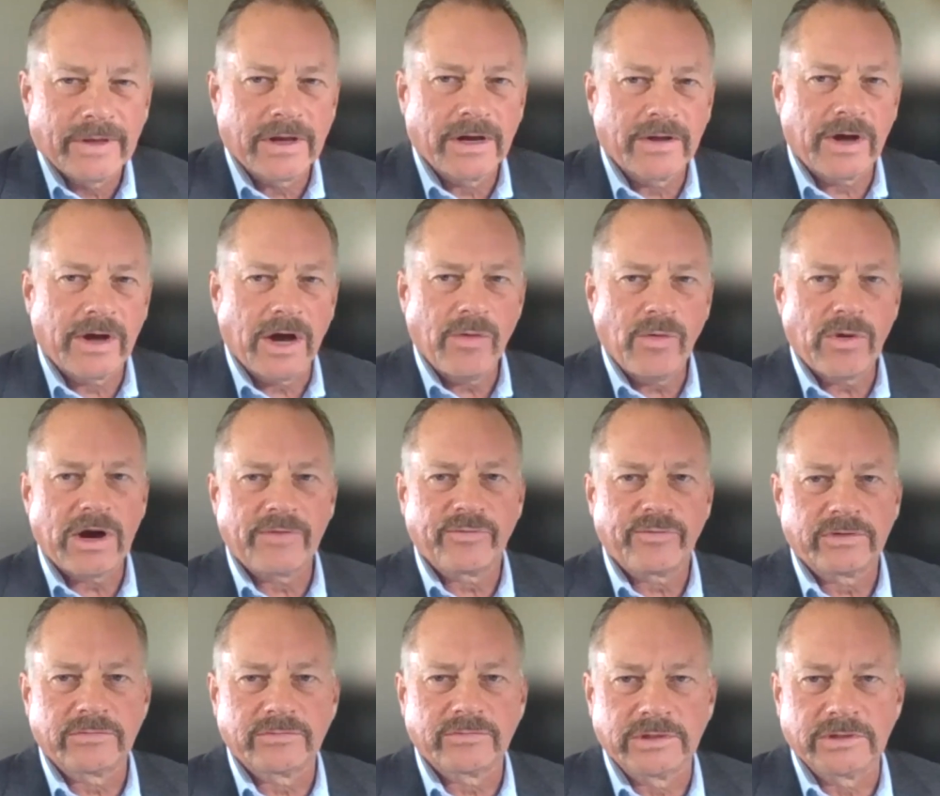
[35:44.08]
How
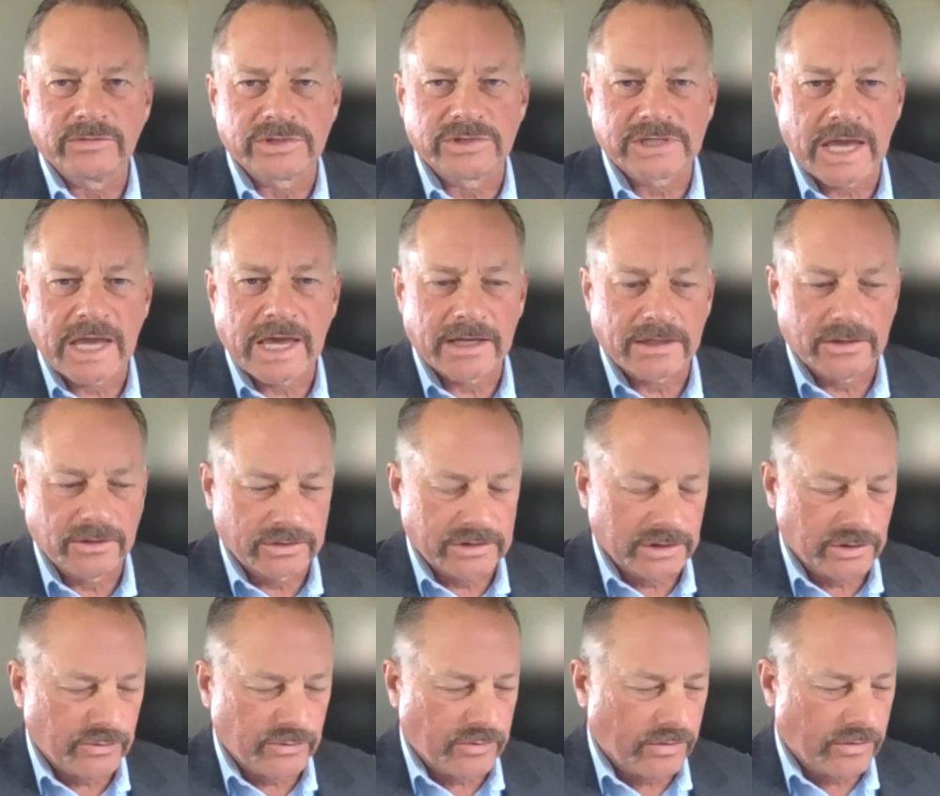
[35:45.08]
often when you scan
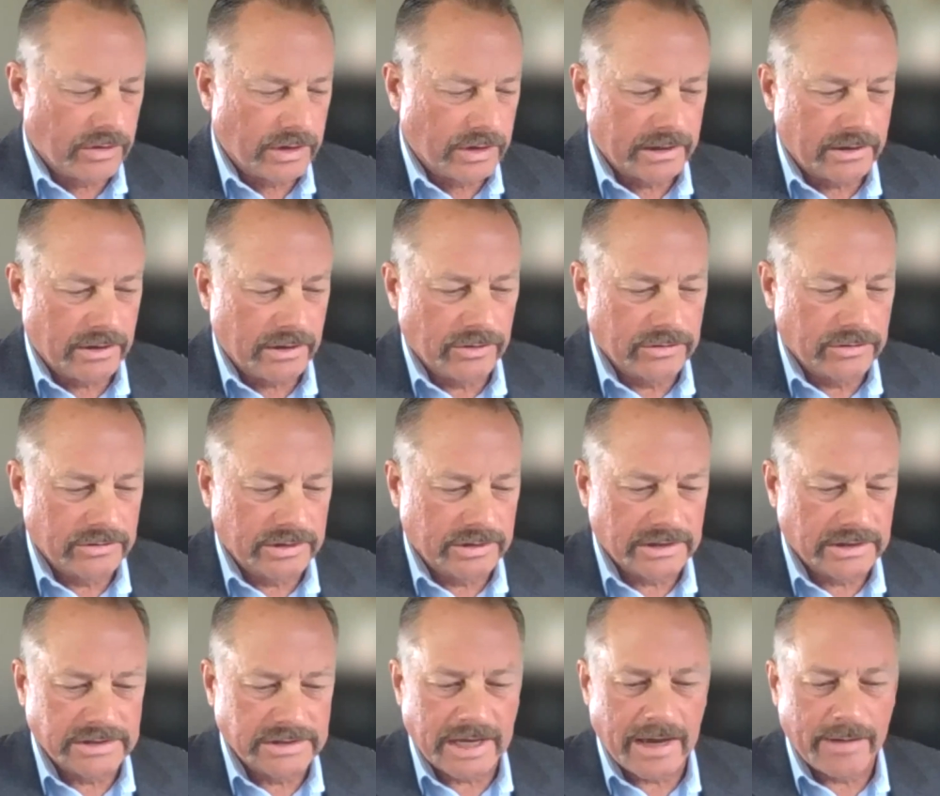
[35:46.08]
looking for a known
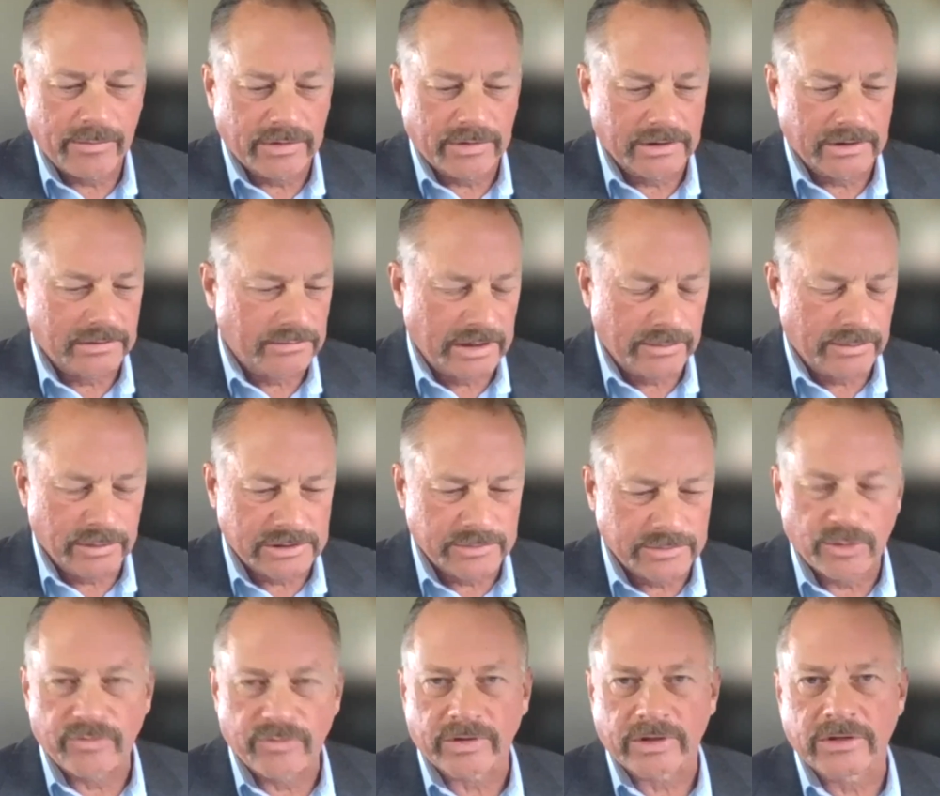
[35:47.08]
contaminant, maybe it's
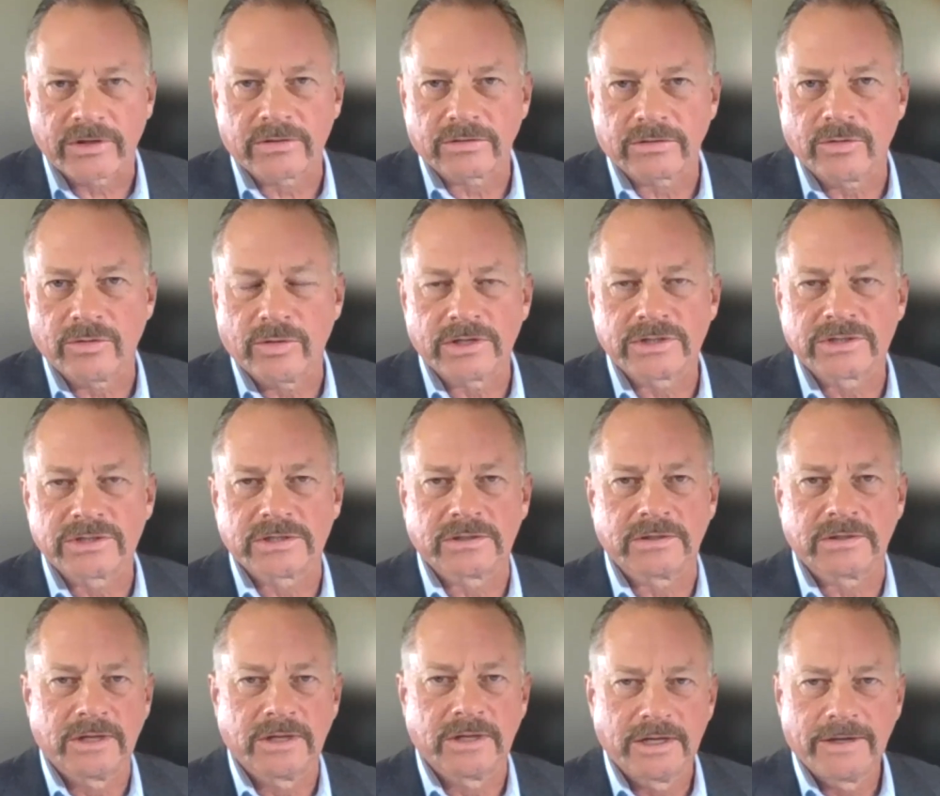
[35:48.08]
more of a Kurt
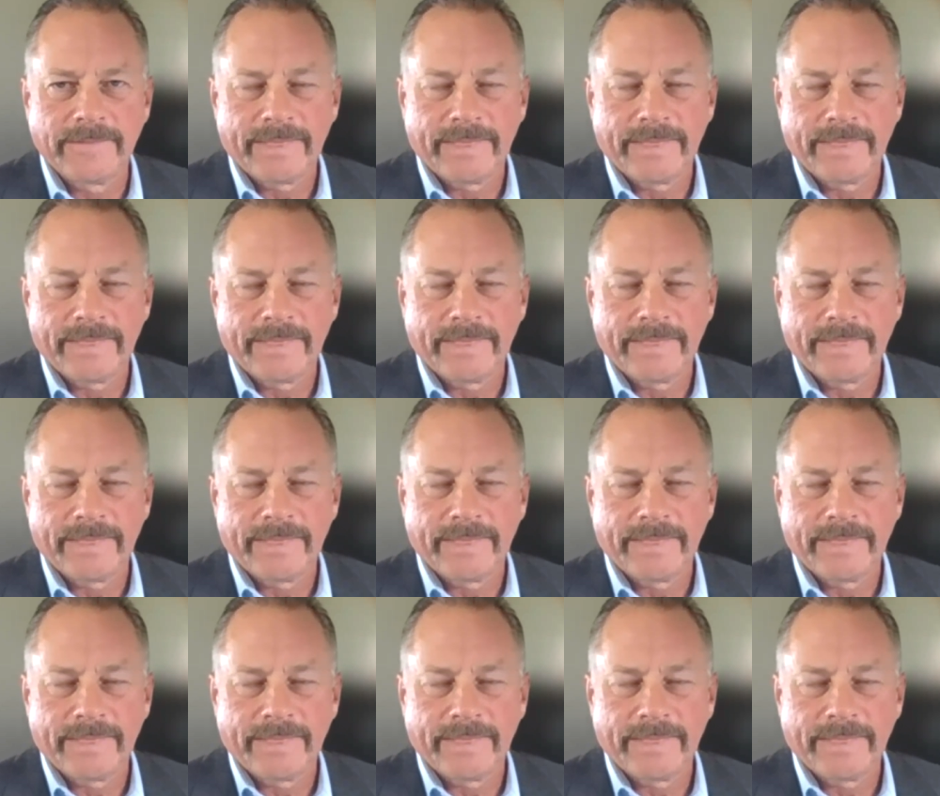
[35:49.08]
question,